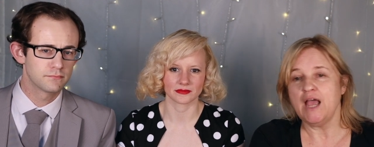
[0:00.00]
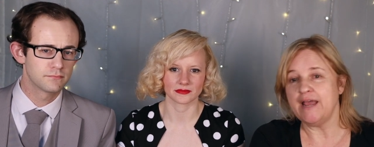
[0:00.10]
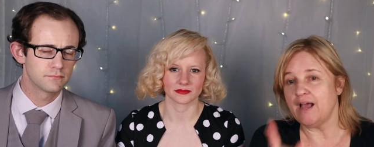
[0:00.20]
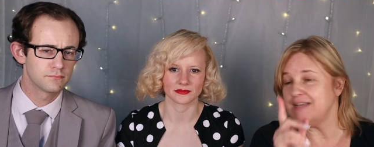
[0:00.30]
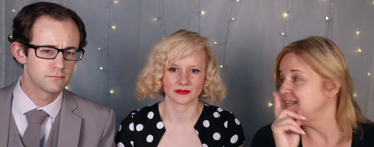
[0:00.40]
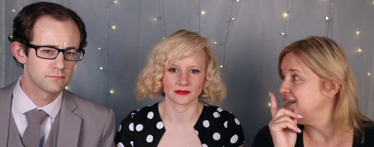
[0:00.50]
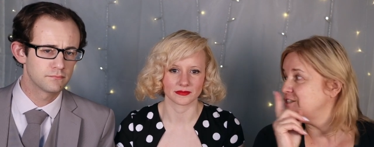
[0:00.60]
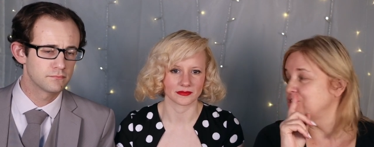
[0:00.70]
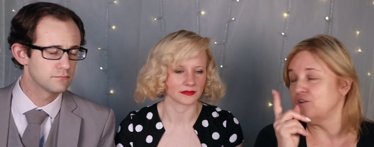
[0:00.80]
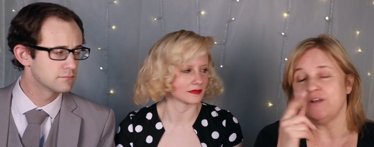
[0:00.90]
Speaker 1: and I take a
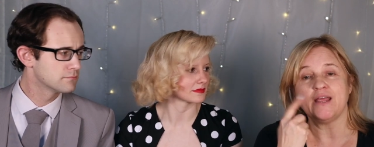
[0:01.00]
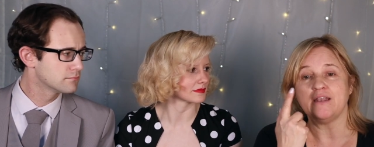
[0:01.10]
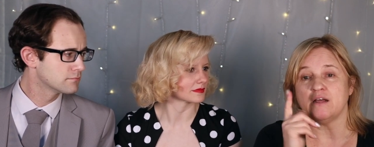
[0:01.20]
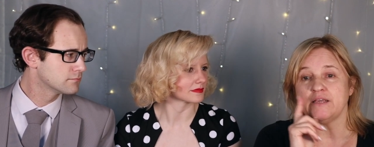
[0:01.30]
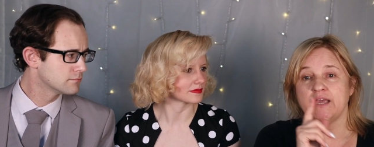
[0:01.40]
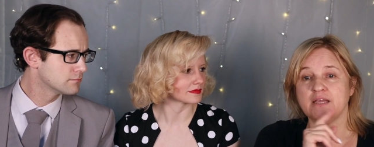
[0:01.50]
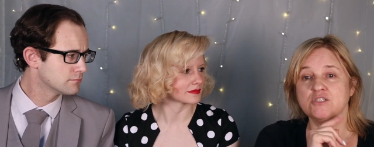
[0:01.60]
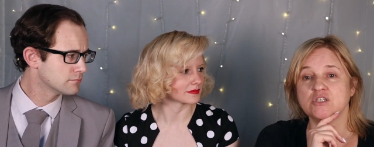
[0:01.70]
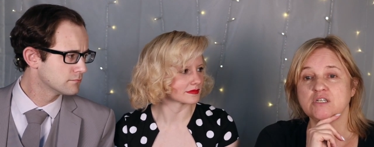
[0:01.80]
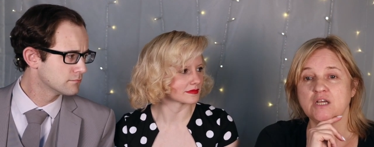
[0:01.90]
turn on
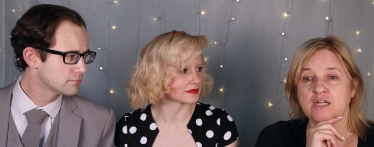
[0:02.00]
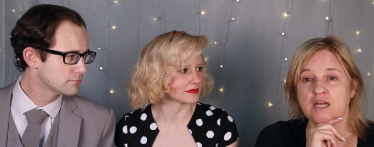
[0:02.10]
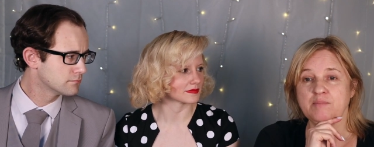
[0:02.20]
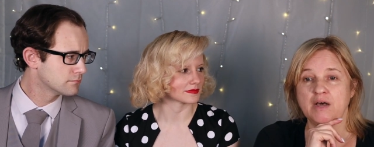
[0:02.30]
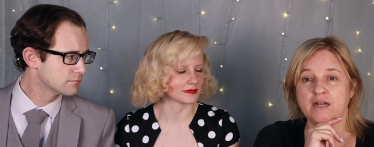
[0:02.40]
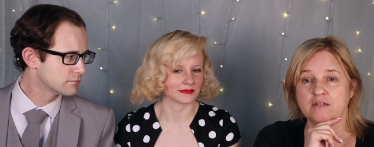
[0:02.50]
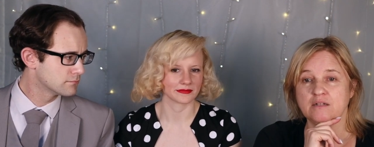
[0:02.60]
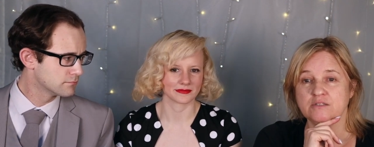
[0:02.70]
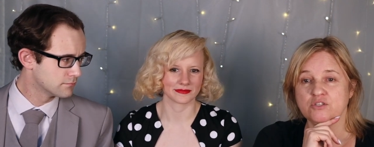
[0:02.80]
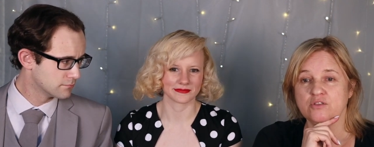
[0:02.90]
occasion and I model.
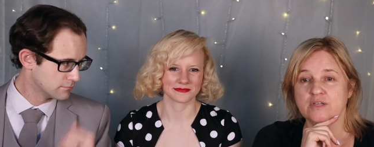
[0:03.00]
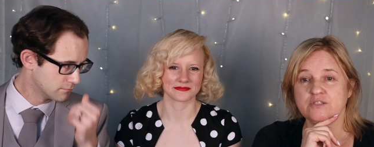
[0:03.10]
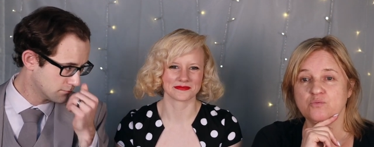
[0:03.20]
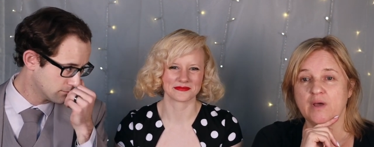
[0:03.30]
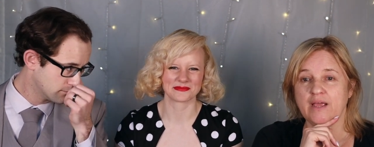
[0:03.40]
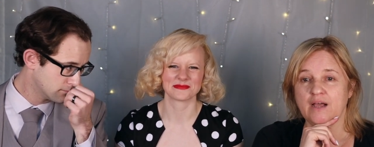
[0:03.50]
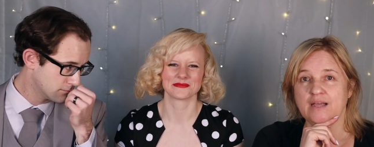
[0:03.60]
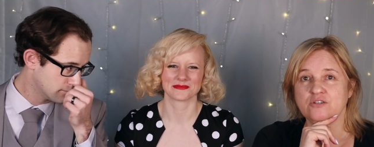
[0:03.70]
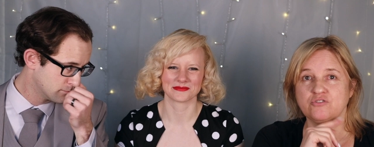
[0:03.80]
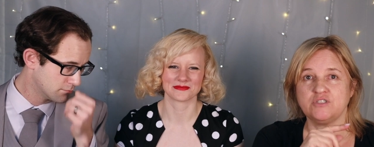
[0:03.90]
So this way I
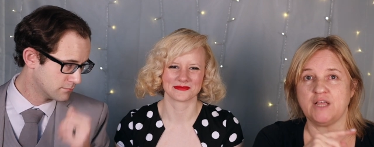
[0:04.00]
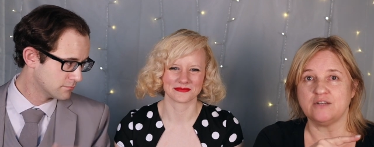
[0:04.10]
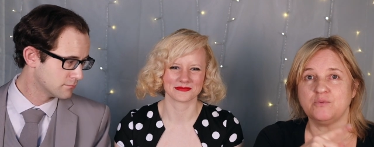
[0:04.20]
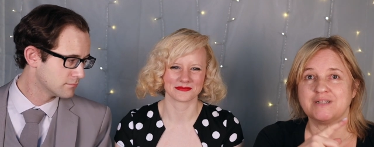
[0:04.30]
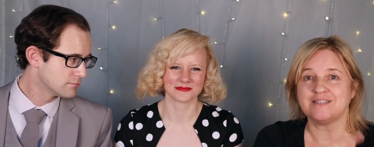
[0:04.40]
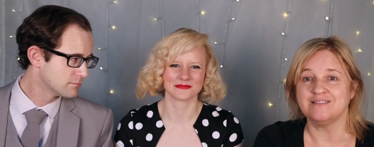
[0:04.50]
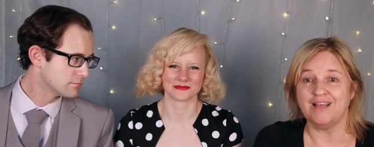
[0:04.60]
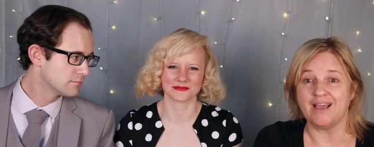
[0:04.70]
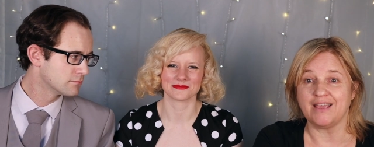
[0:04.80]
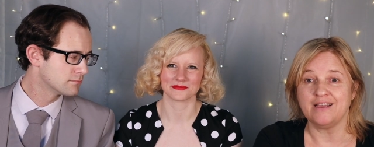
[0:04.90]
understand what it's
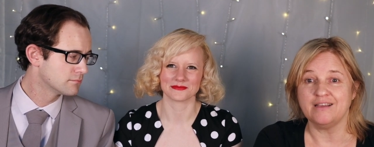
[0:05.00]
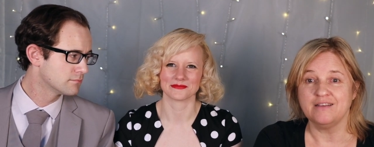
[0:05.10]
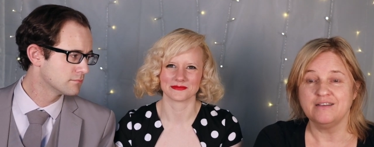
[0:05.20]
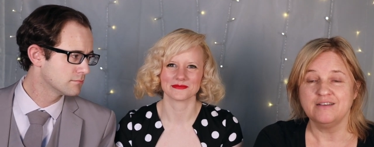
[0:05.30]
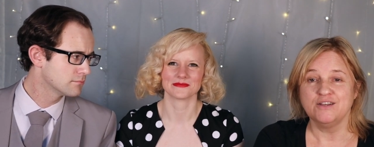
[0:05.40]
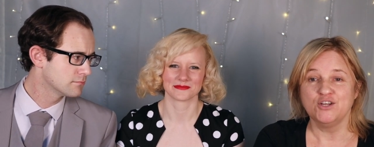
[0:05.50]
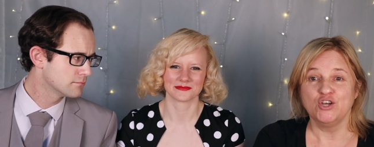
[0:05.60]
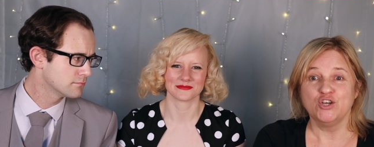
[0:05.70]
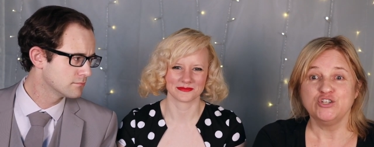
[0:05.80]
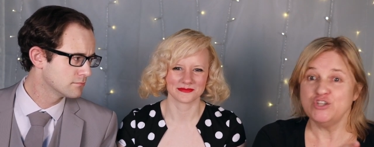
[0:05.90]
like
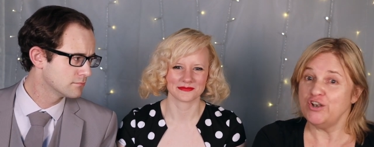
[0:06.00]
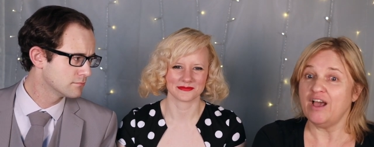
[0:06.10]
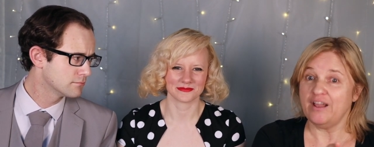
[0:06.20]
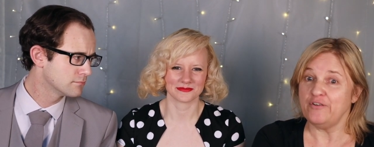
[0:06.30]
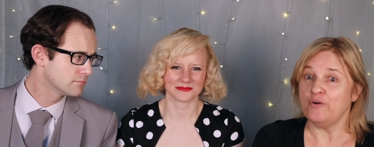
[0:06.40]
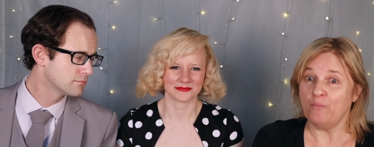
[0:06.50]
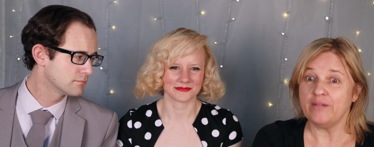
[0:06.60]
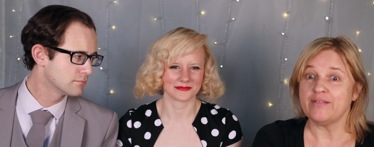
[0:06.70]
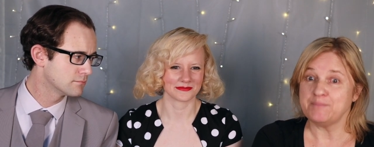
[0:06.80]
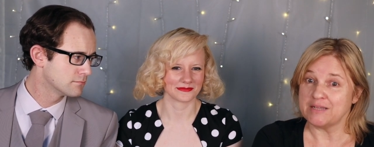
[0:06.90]
to not know what
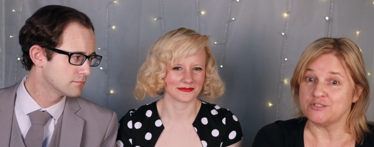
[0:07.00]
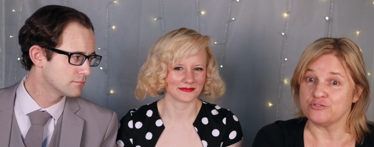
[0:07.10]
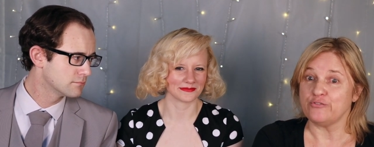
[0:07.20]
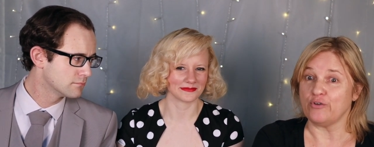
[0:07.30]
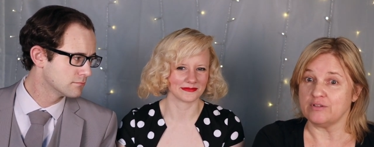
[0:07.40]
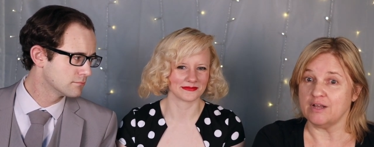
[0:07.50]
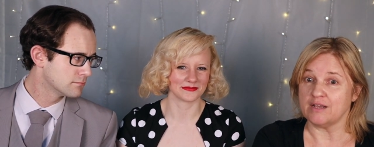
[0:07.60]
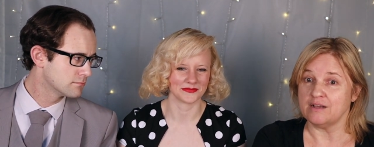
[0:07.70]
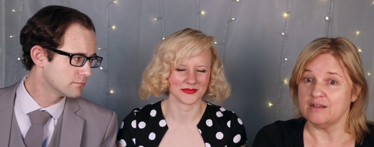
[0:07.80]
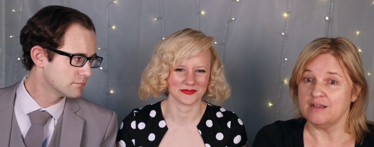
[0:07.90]
the pictures look like,
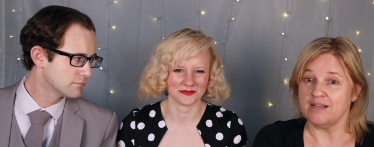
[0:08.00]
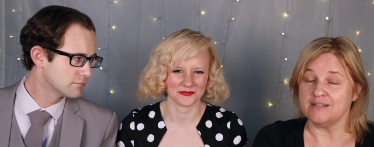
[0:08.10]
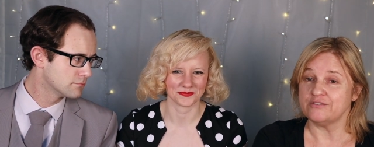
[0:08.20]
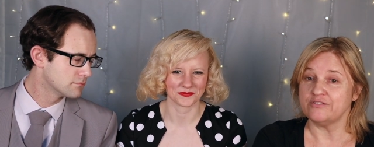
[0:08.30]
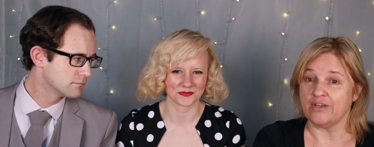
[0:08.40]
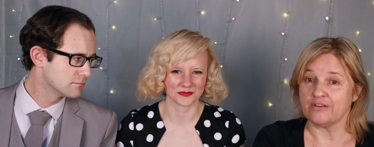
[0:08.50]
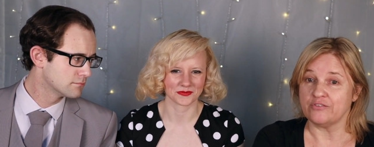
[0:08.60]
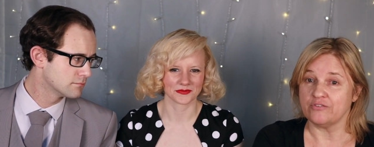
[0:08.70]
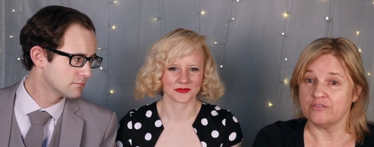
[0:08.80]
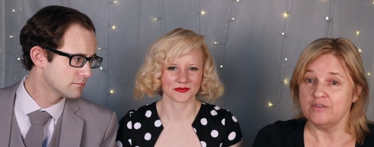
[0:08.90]
and it
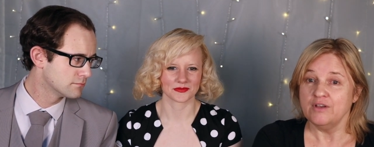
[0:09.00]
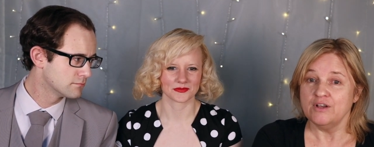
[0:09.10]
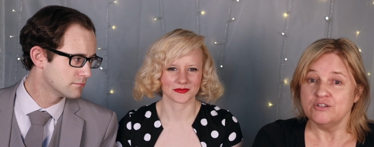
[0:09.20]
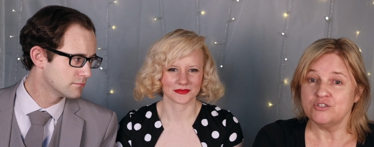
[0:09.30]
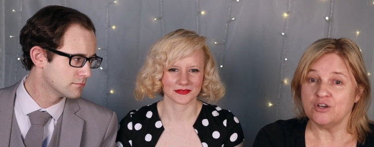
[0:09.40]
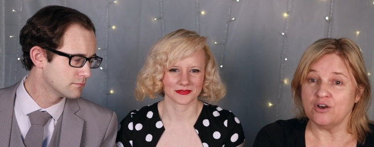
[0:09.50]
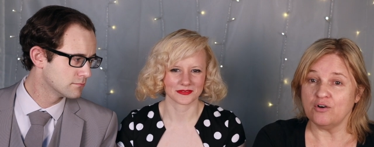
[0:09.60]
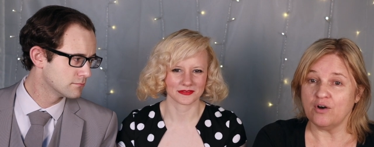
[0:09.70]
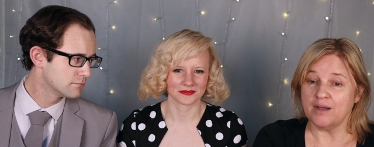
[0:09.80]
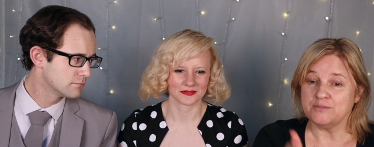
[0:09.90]
sucks.
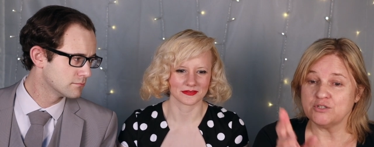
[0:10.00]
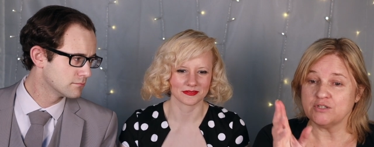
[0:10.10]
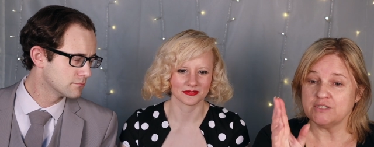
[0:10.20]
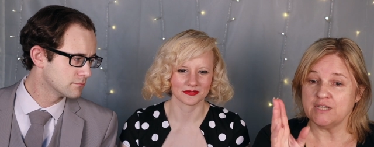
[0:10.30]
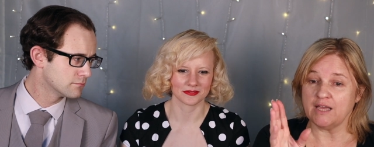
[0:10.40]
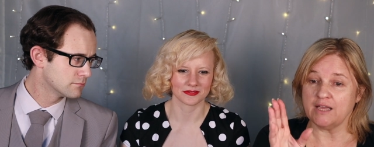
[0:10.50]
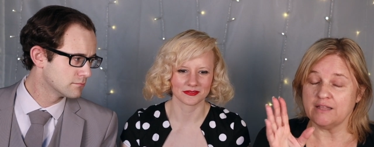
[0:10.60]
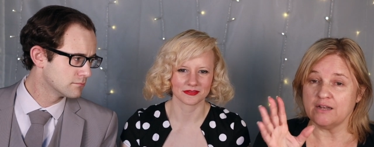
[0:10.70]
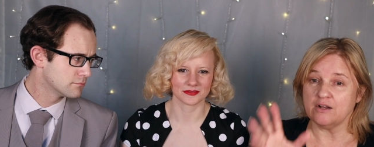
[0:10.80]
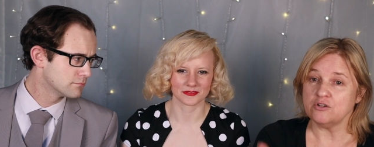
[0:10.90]
So I'm just going to say
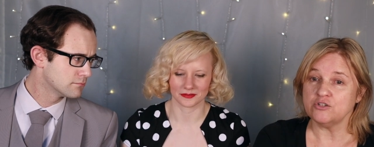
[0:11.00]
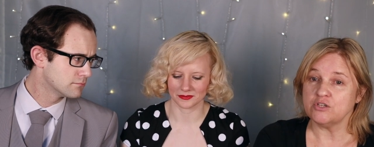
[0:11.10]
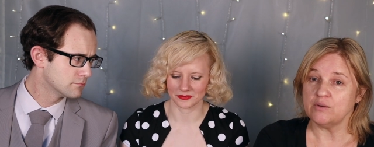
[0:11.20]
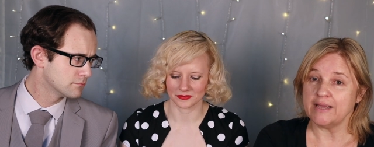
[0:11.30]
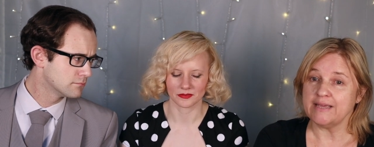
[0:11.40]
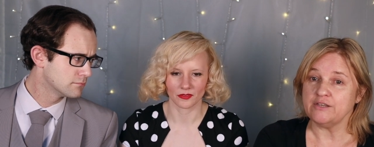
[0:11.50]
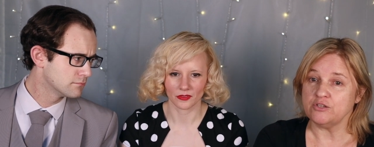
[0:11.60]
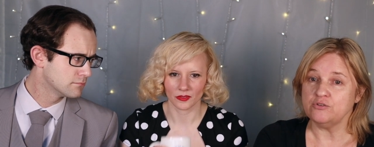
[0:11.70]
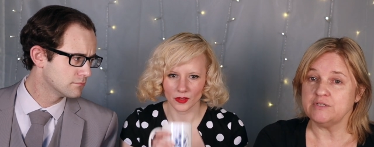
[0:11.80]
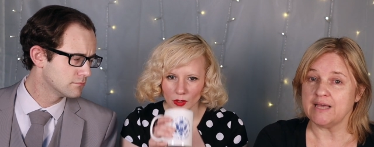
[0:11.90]
that also I can
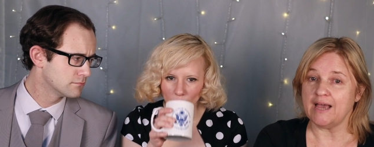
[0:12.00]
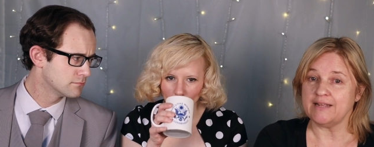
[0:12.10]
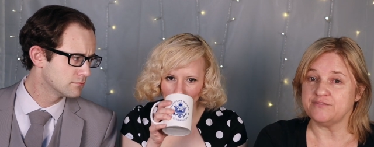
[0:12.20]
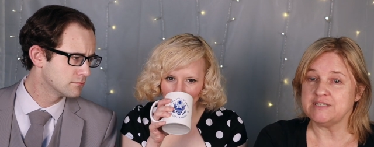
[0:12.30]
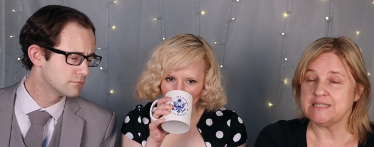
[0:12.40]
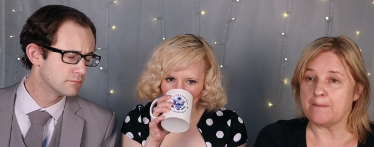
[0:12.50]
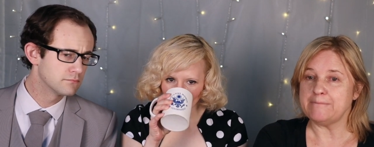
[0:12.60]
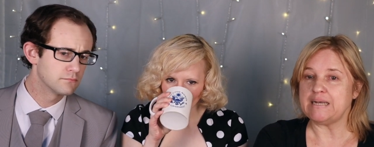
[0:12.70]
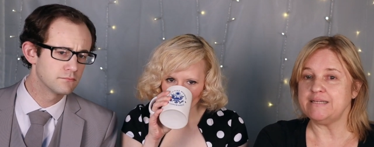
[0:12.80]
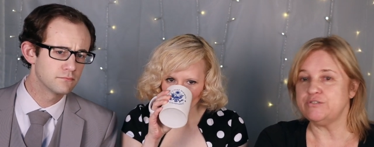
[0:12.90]
use that if
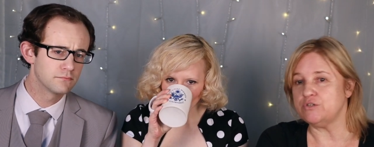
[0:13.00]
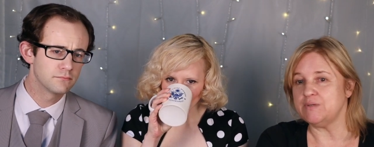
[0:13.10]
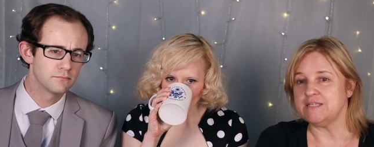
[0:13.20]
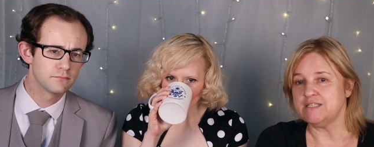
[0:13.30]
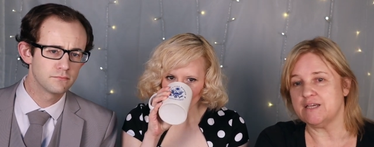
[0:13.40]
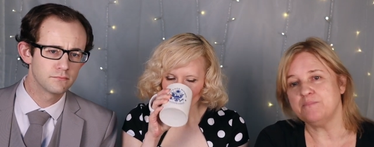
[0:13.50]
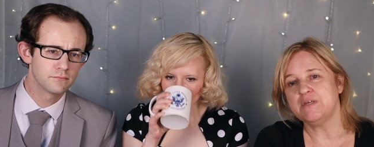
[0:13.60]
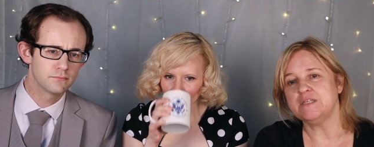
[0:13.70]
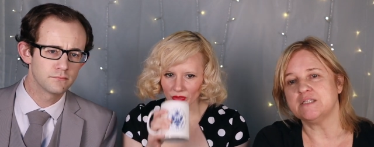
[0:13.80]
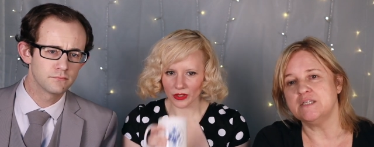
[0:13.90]
somebody is doing something
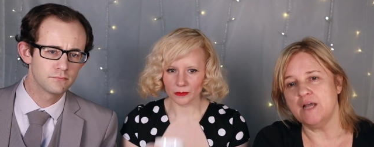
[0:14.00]
that's